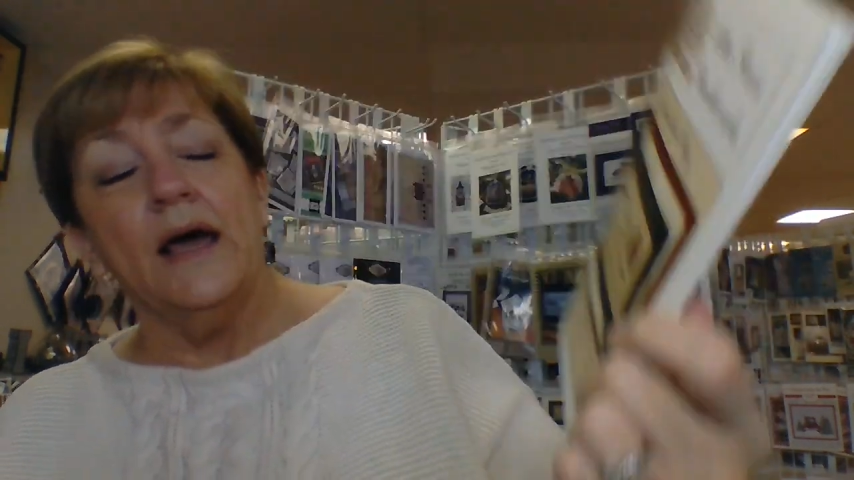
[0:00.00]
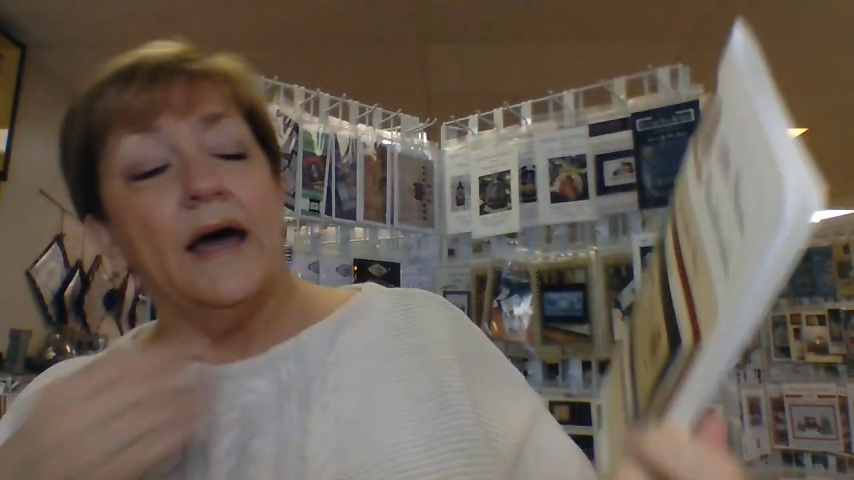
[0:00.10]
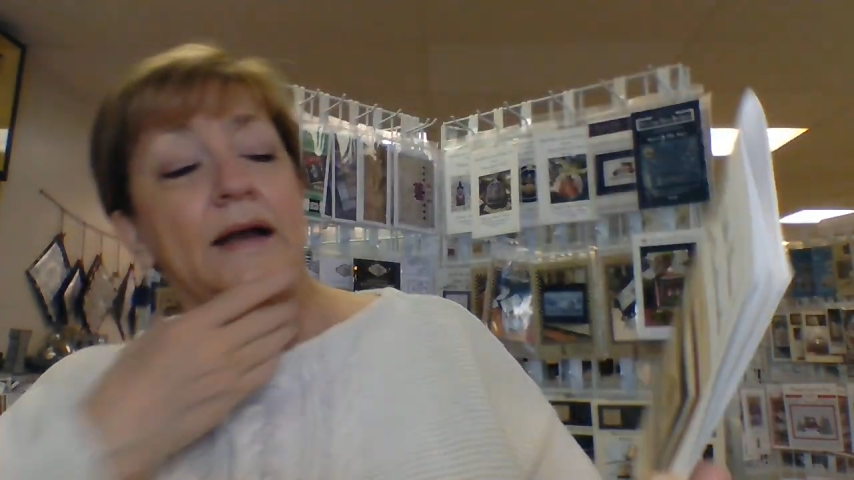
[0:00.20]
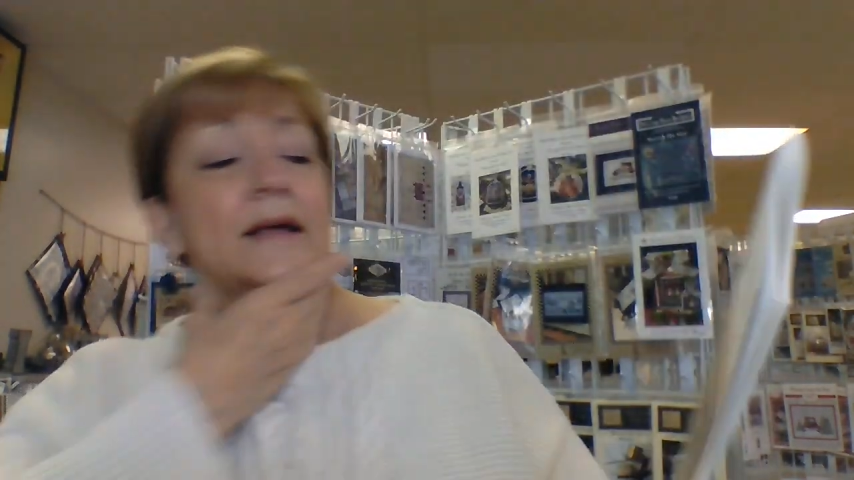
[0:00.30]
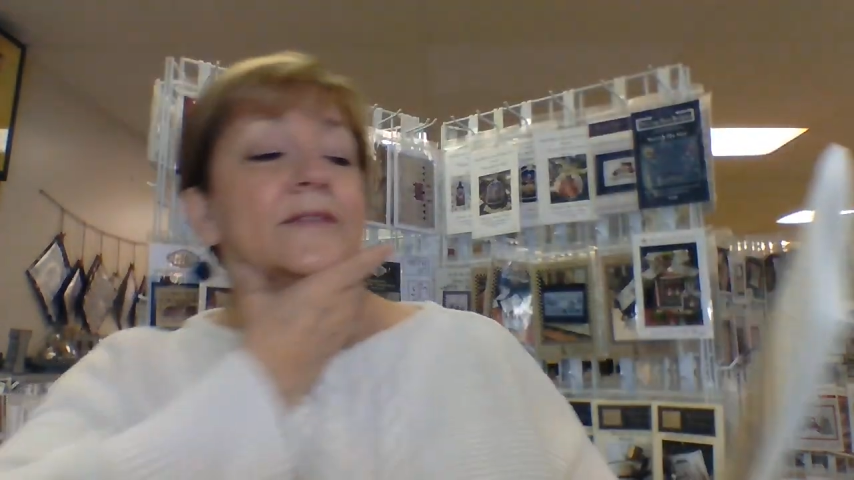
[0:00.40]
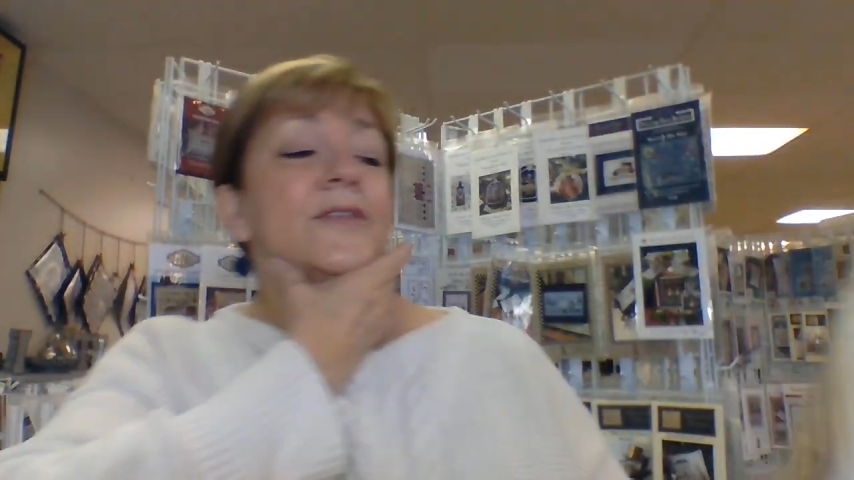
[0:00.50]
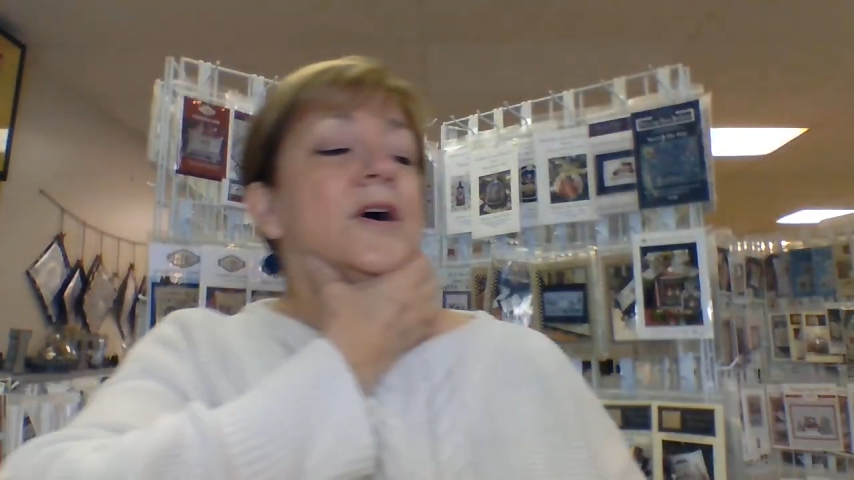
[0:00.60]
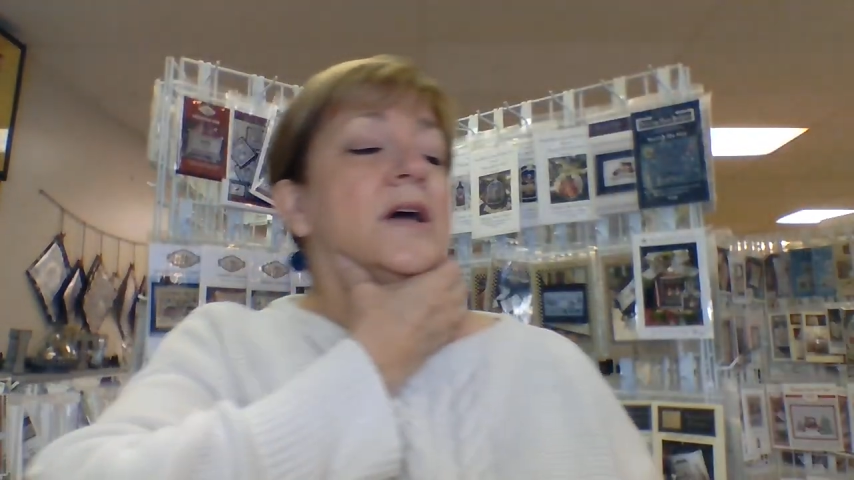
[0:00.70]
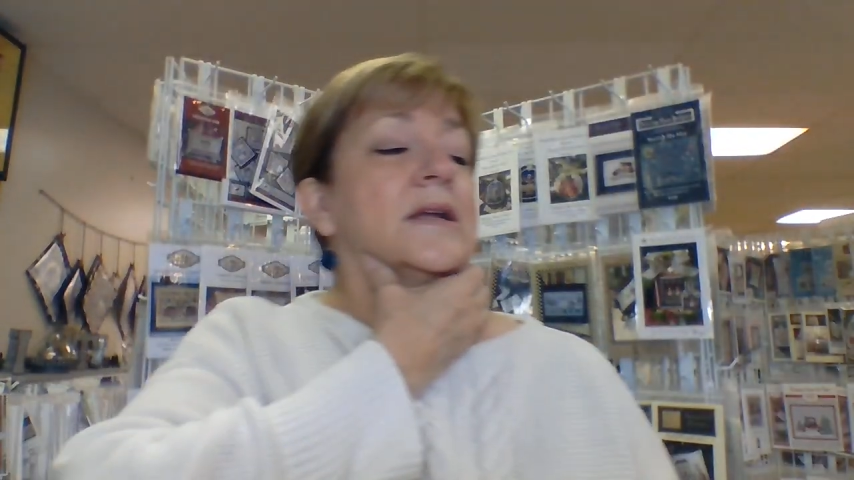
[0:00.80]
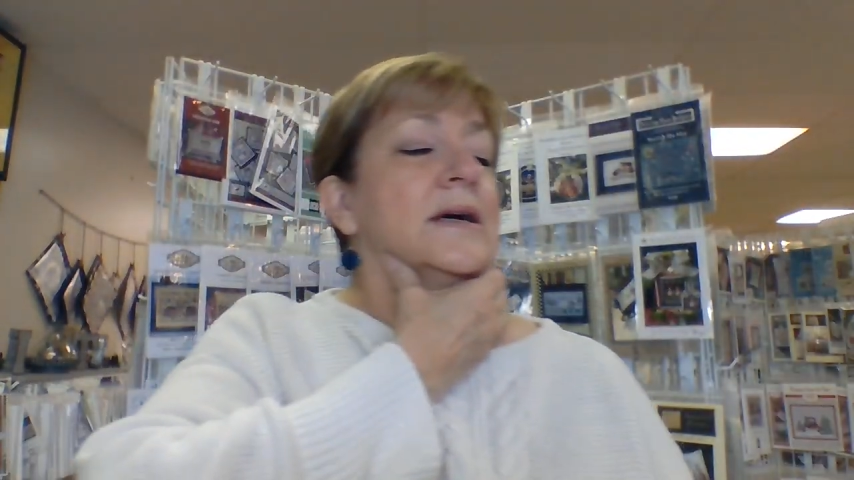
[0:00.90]
And I
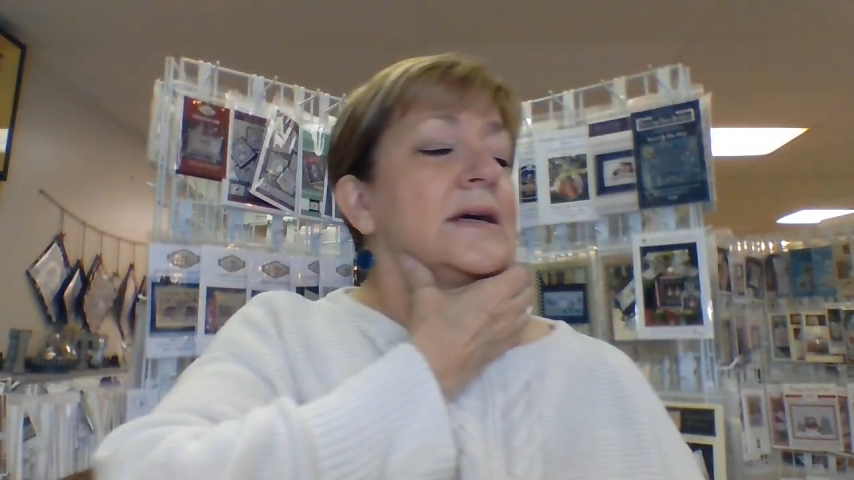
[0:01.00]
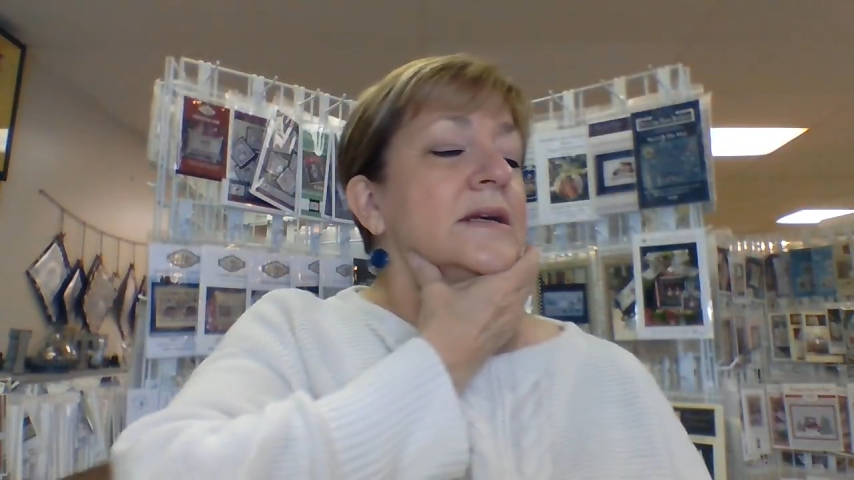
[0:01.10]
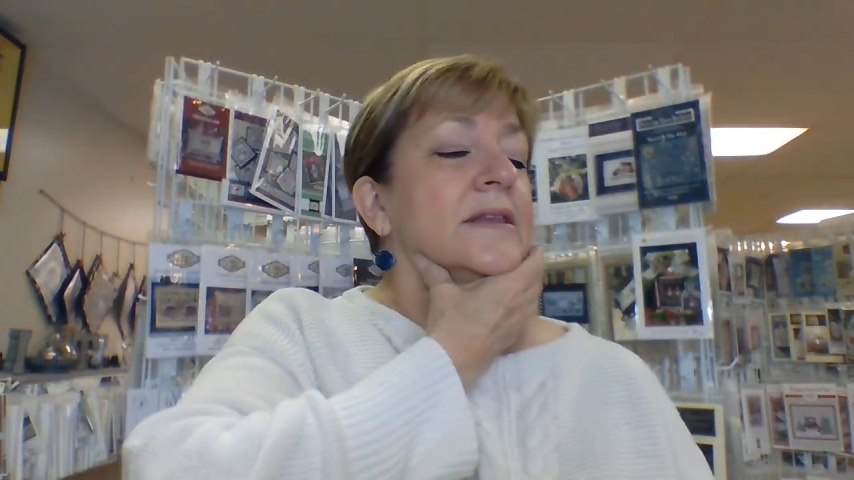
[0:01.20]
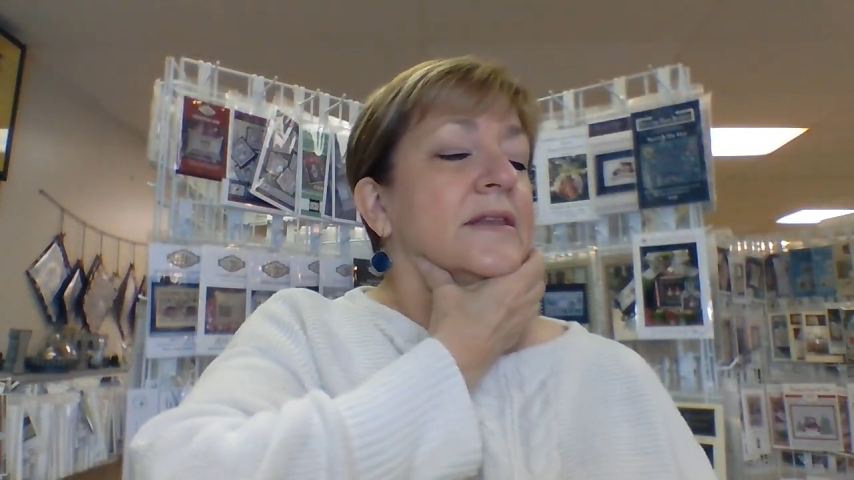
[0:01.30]
thought kind of